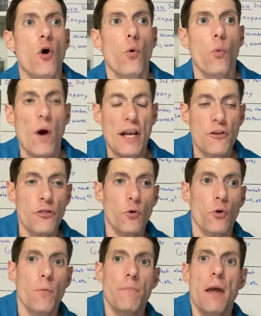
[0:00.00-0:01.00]
went
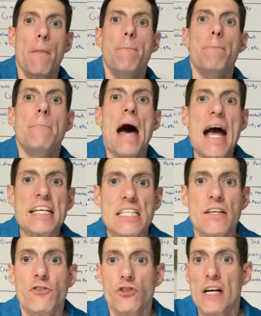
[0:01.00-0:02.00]
through
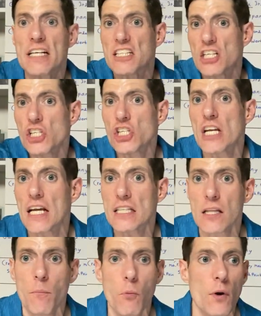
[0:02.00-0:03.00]
massive transitioning
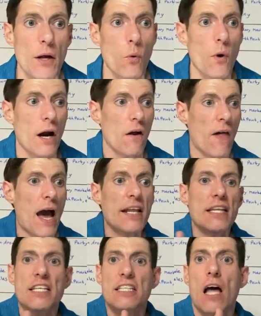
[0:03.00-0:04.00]
to the point where a lot
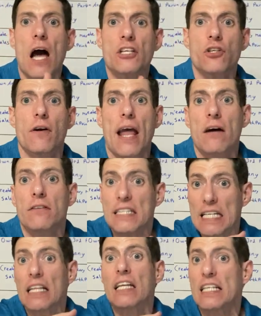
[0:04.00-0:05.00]
of these stocks are now
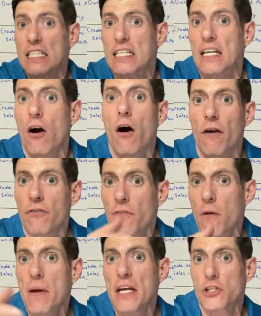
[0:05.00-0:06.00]
delisted off of
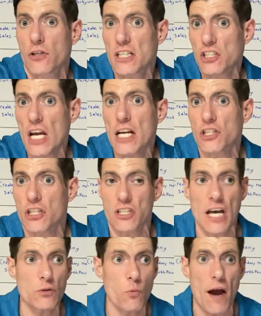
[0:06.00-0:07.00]
the major exchanges.
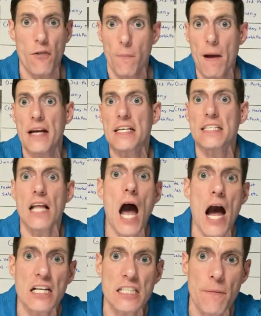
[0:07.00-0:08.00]
That's why they're penny
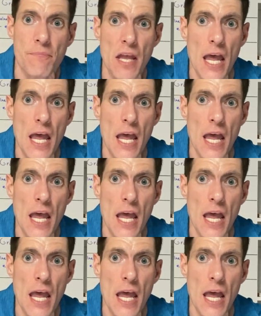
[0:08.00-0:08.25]
stocks.